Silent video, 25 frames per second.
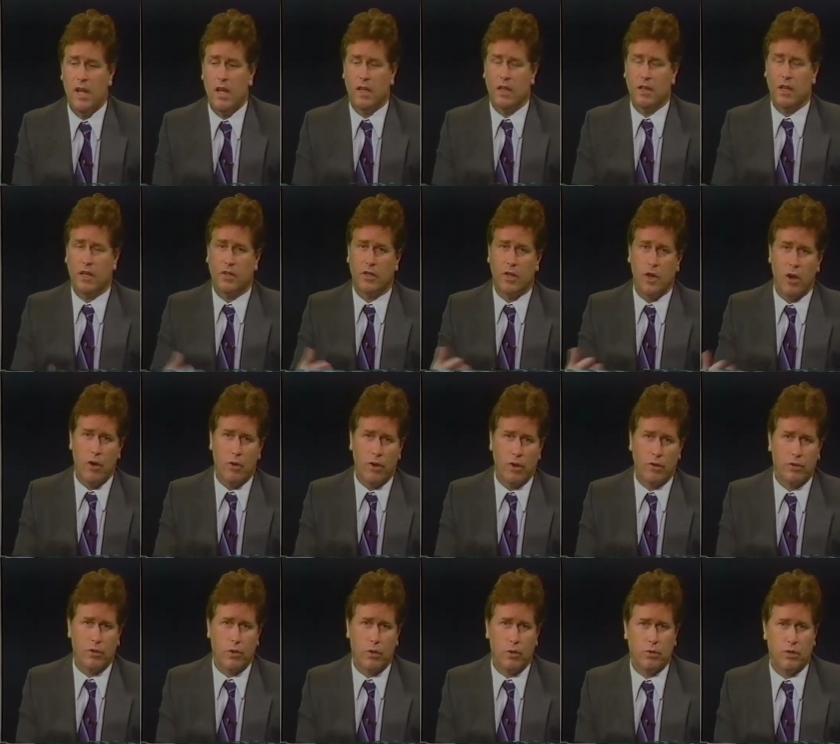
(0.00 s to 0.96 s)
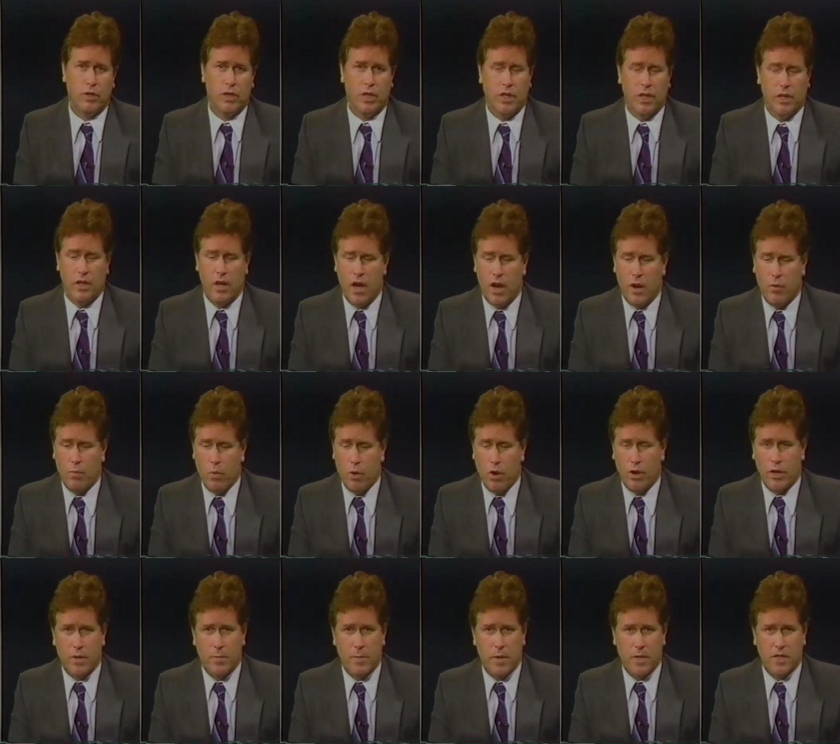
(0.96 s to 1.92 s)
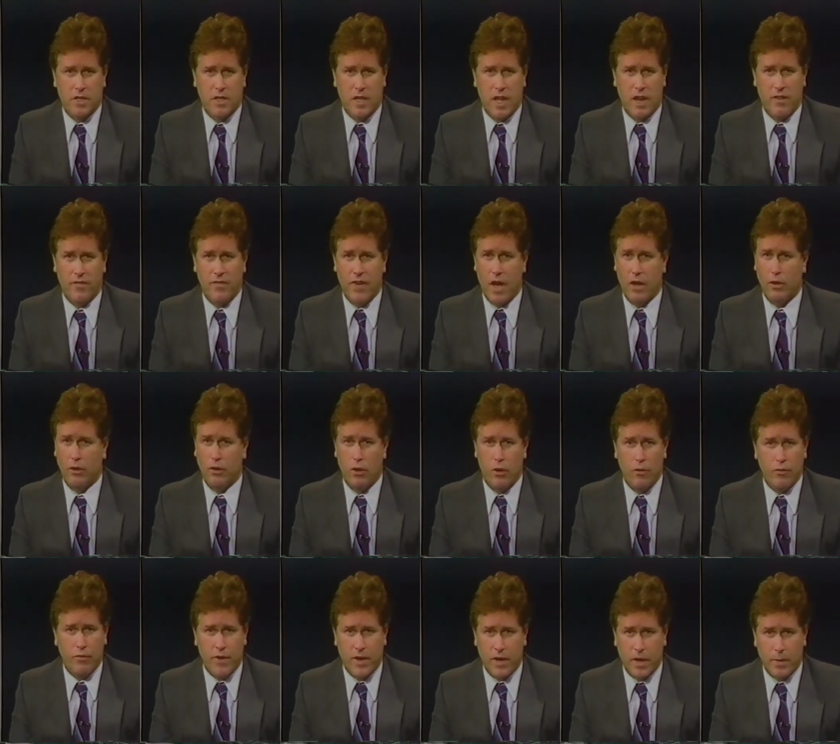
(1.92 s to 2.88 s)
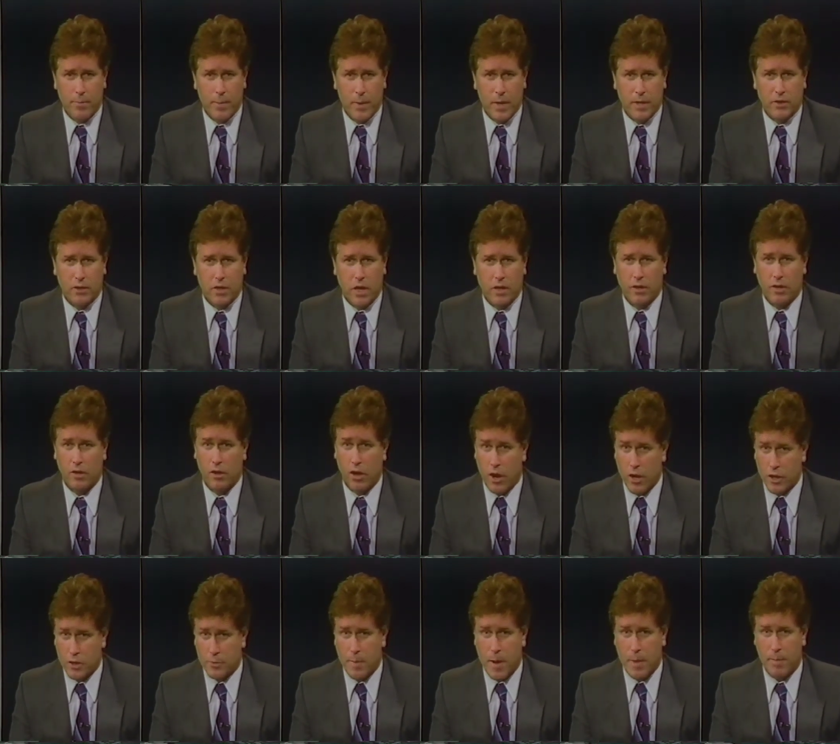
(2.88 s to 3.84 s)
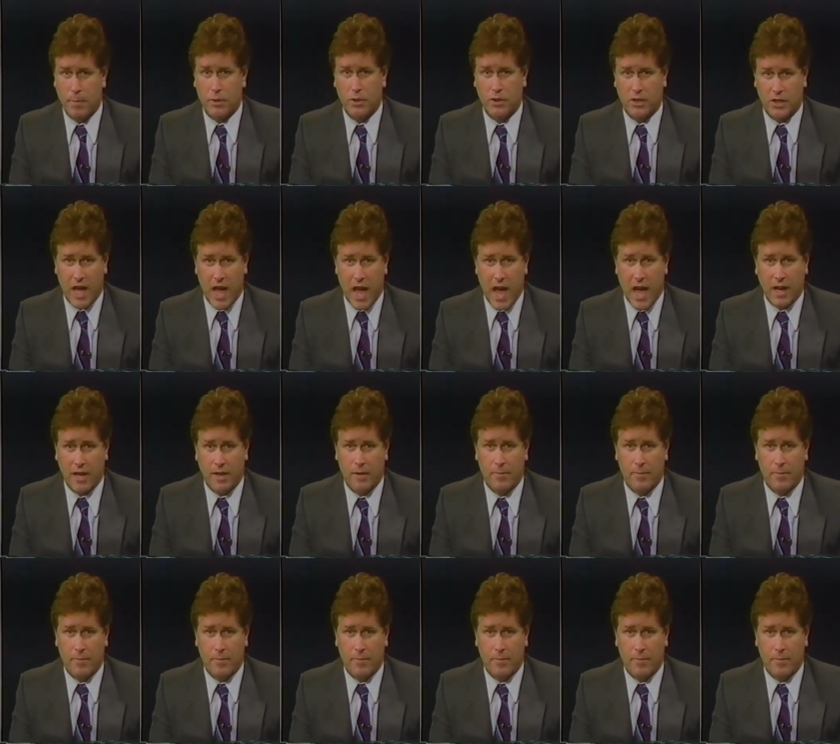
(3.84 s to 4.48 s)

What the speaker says: Latona told the Warren Commission that he found no fingerprints on the large paper sack,